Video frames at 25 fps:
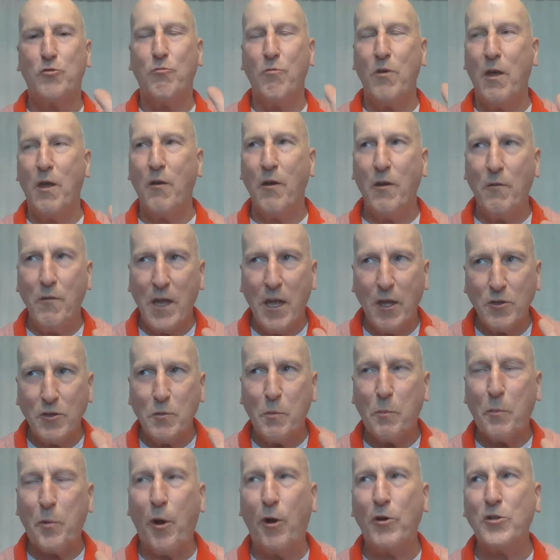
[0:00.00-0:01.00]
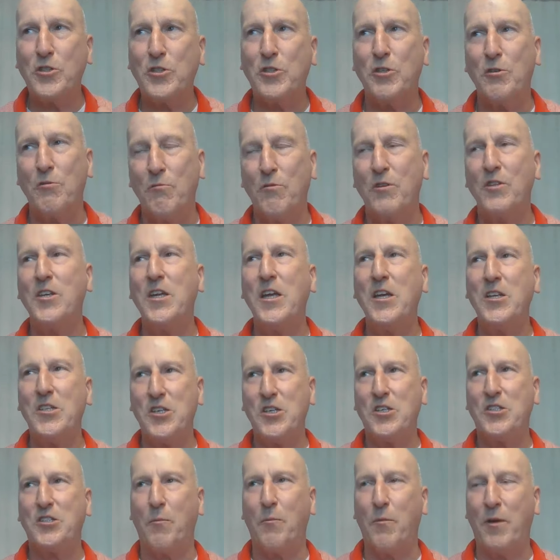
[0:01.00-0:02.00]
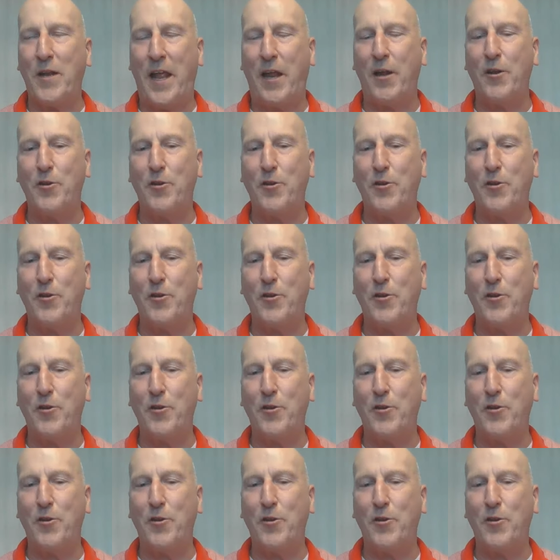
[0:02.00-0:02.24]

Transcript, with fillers: his approach to teaching someone how